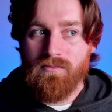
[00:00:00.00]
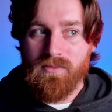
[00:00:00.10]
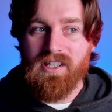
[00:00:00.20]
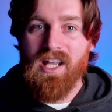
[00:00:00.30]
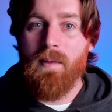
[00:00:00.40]

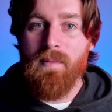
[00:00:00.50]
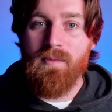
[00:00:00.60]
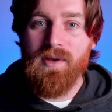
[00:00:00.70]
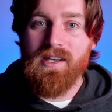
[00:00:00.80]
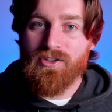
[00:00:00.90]
that may
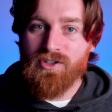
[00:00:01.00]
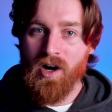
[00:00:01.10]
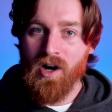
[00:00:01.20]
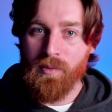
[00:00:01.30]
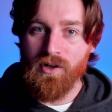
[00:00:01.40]
be the
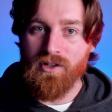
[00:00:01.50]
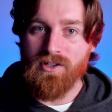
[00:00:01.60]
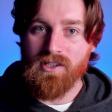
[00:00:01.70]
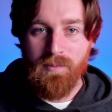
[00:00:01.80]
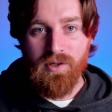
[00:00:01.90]
small
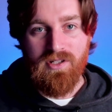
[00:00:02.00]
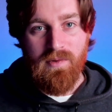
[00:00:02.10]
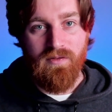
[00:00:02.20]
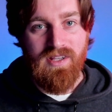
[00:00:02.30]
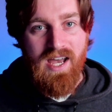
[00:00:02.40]
push that puts me
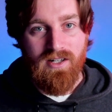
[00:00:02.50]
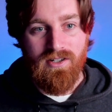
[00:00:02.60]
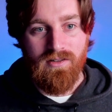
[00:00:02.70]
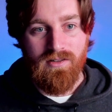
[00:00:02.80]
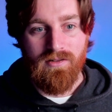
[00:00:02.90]
over the
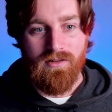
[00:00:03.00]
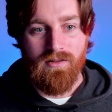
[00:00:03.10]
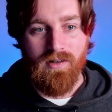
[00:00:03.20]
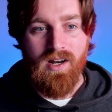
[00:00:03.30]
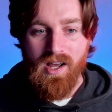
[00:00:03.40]
edge,
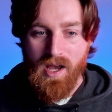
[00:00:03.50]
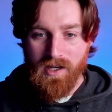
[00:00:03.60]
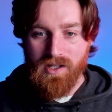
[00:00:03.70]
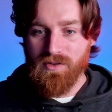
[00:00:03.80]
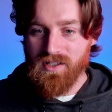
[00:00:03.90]
right? And by
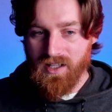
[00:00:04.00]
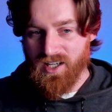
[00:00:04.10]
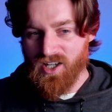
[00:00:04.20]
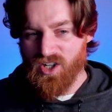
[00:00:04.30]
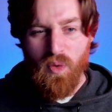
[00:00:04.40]
using like
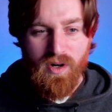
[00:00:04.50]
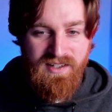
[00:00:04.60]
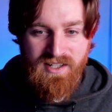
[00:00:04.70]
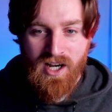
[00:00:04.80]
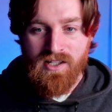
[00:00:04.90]
an accordion
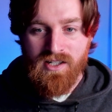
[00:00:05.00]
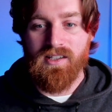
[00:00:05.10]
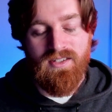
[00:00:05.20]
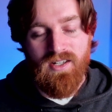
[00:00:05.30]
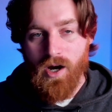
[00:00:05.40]
section like
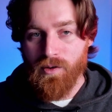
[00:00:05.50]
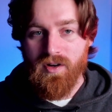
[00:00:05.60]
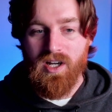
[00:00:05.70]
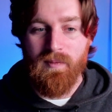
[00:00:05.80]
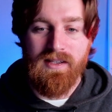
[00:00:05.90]
this, I always
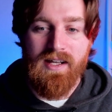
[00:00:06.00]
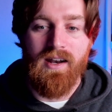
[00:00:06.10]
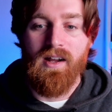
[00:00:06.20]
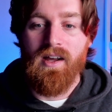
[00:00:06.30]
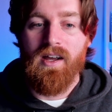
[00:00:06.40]
recommend
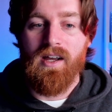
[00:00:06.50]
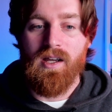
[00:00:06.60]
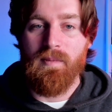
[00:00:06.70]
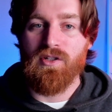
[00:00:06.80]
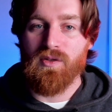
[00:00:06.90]
that.
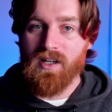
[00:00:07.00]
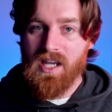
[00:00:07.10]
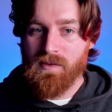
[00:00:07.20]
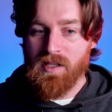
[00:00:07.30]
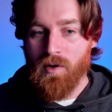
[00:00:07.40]
It means you can
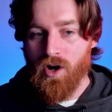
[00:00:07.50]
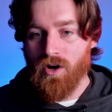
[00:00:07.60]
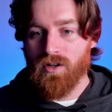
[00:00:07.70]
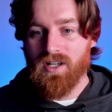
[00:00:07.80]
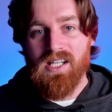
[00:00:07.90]
keep them
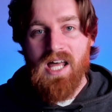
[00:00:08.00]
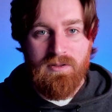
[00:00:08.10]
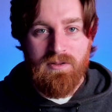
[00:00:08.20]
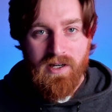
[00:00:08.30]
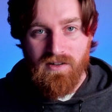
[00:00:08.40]
all
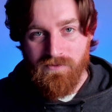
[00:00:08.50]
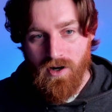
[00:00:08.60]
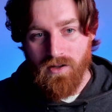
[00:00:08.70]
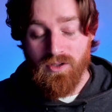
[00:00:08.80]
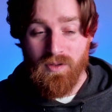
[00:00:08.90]
collapsed by
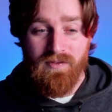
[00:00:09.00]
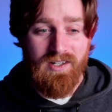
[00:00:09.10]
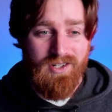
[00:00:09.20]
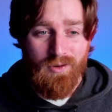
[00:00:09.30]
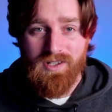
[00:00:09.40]
default. So if I
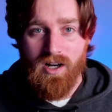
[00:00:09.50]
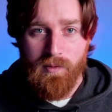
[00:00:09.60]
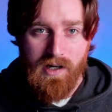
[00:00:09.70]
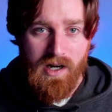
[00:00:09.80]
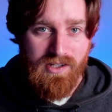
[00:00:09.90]
don't care
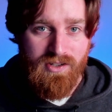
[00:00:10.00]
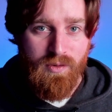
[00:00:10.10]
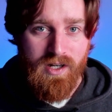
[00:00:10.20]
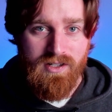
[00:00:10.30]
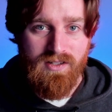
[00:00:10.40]
about any of these
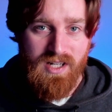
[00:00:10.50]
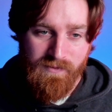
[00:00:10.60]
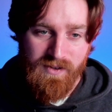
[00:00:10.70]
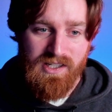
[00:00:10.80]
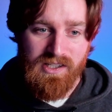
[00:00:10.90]
questions and I'm
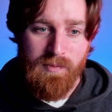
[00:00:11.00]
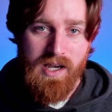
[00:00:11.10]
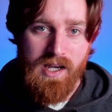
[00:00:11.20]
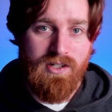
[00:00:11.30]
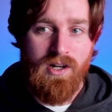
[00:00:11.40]
visiting the page,